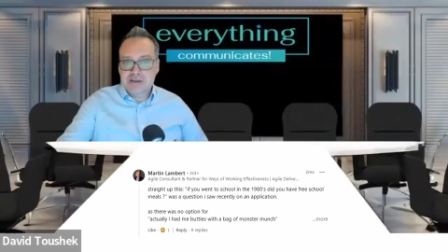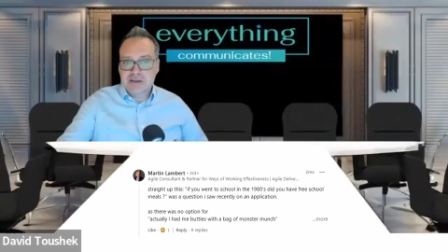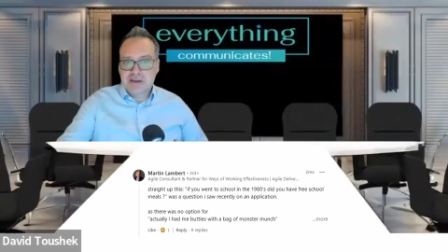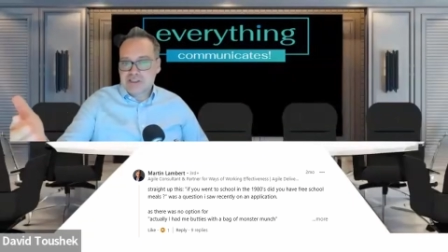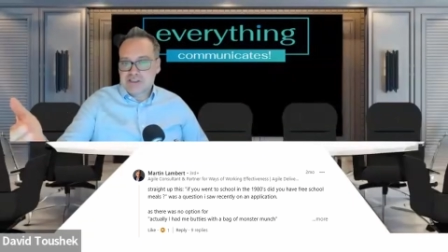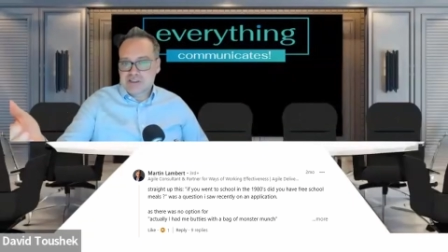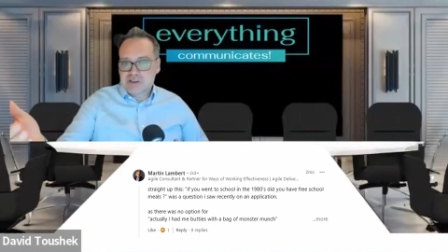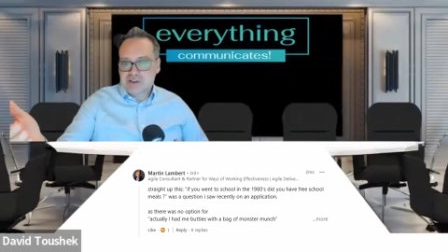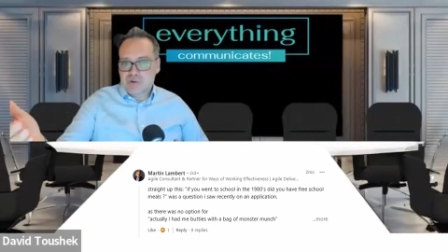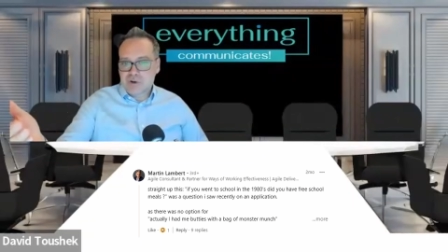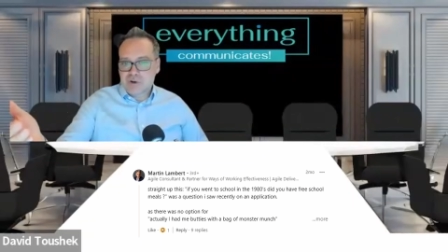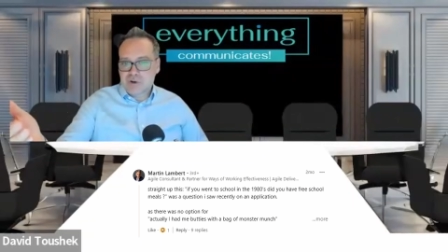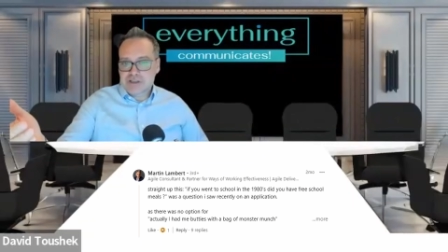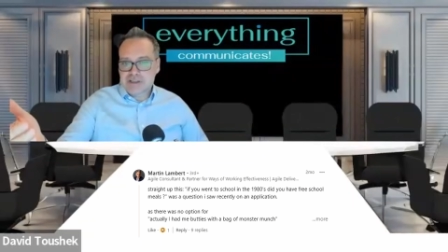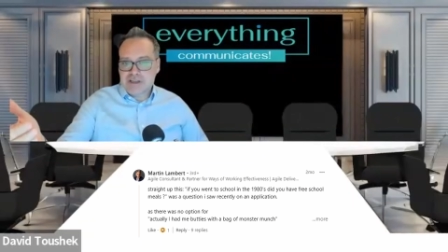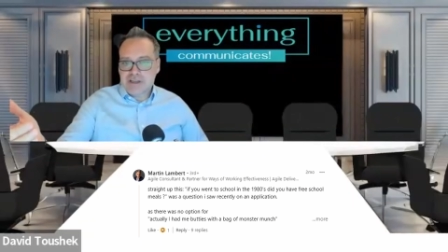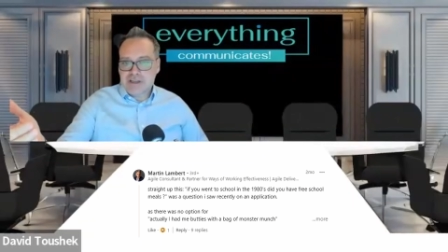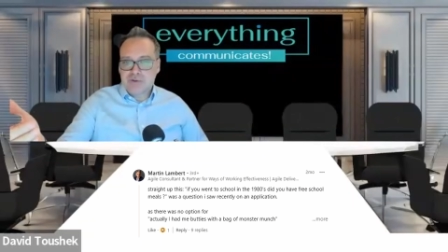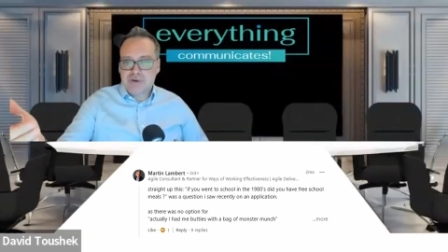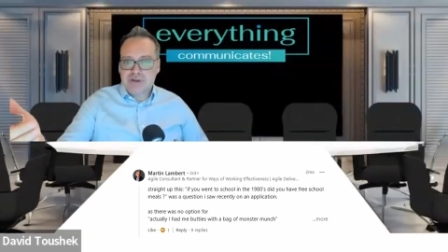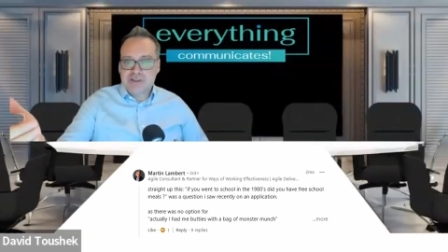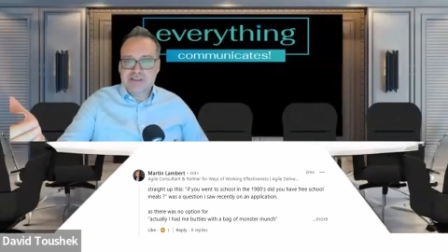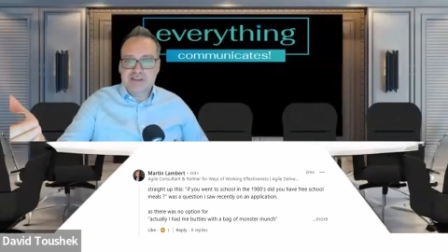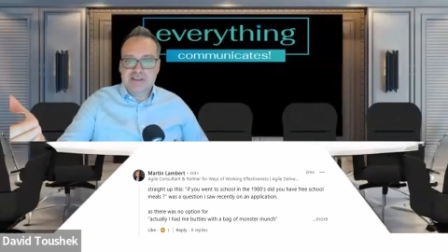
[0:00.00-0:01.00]
Which is a question
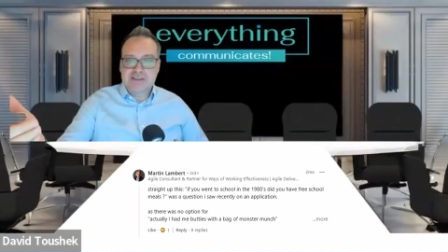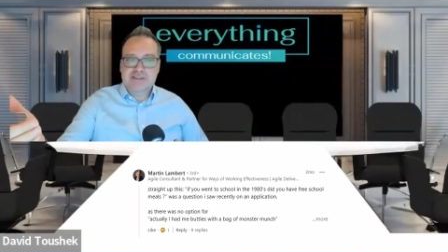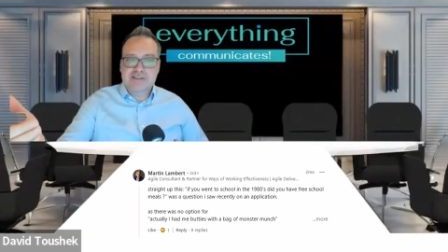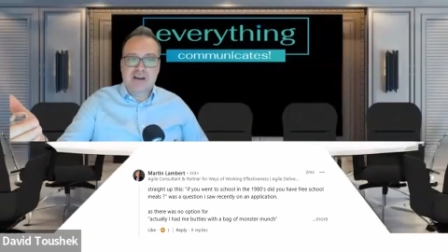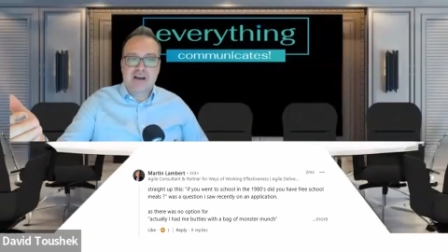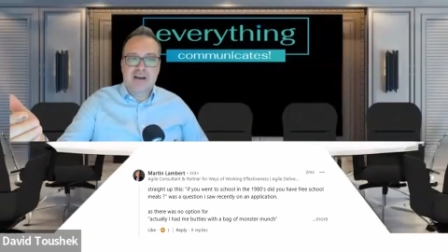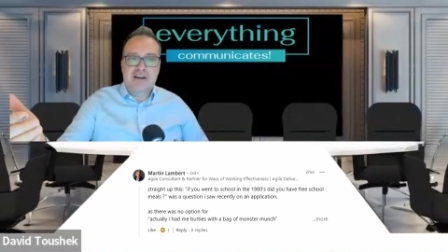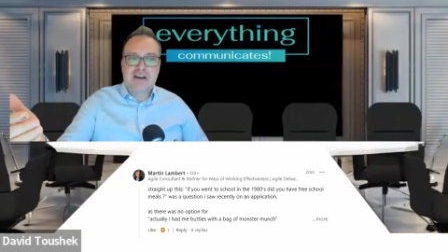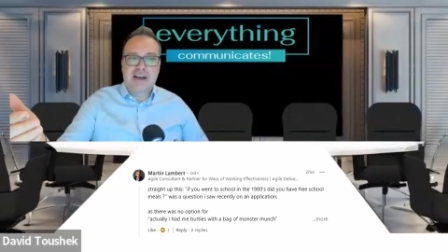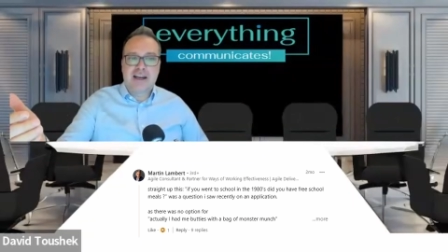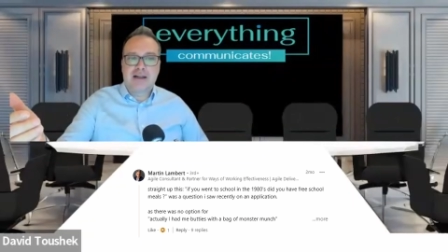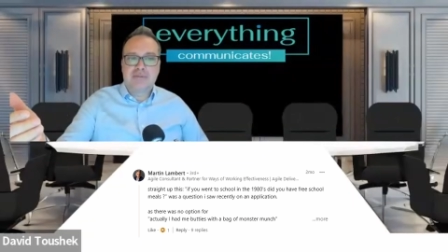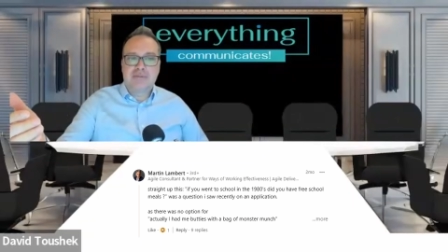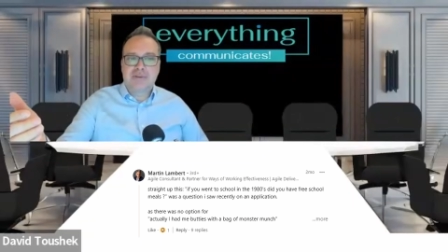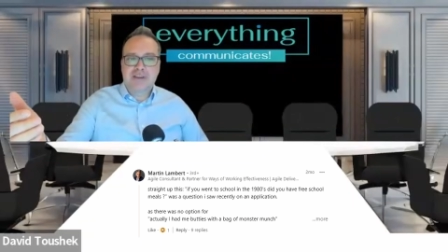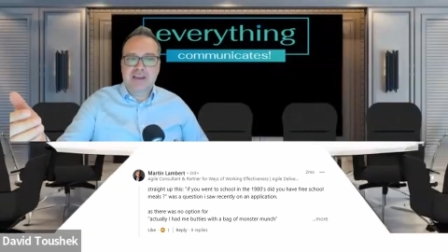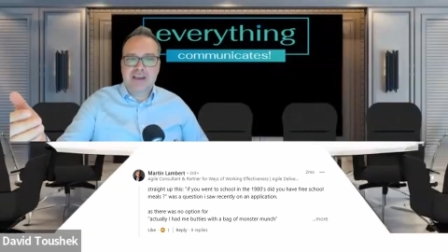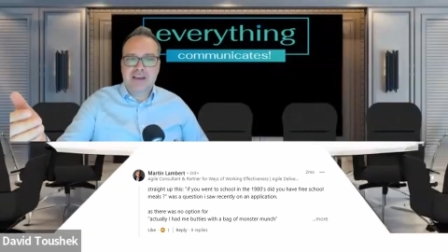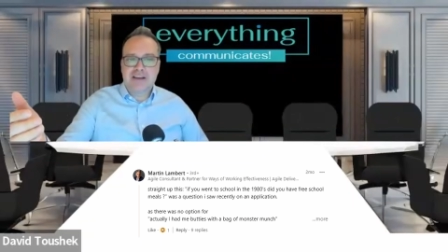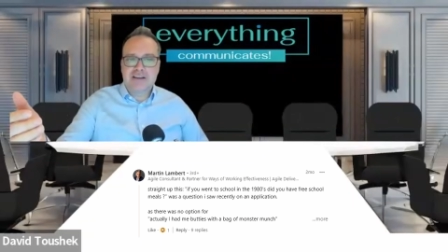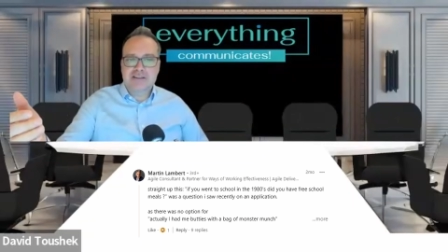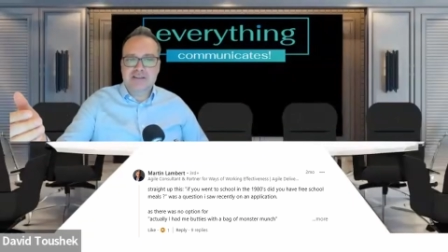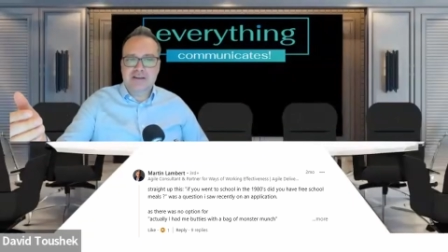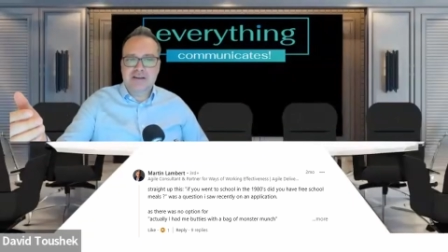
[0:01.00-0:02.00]
he recently saw in an
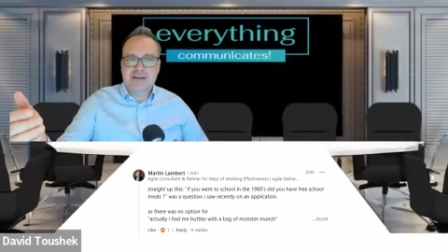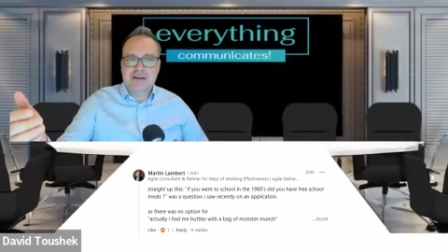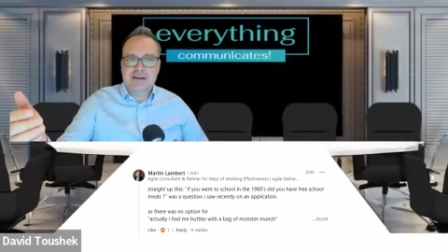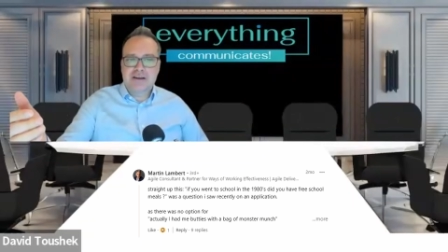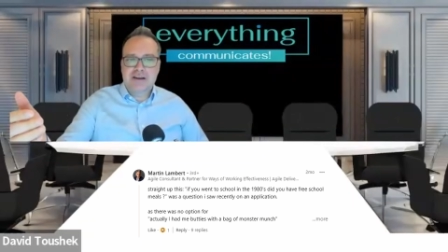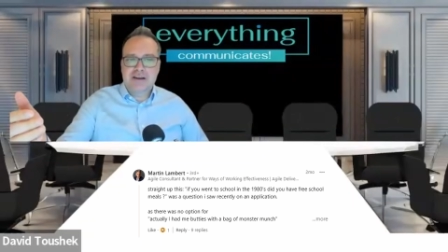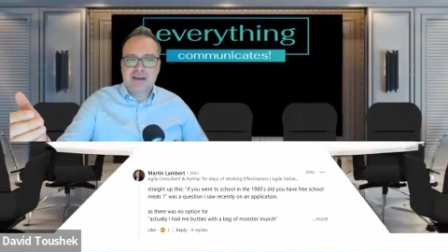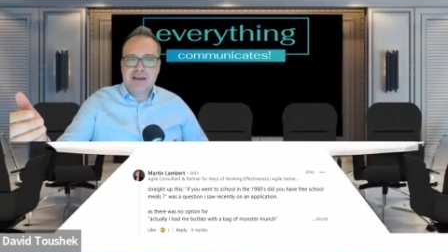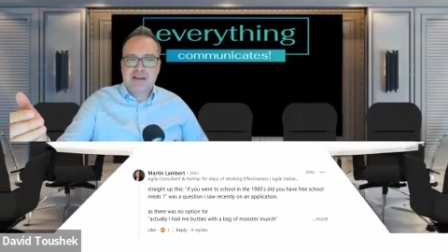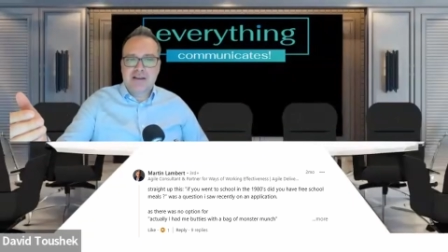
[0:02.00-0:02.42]
application.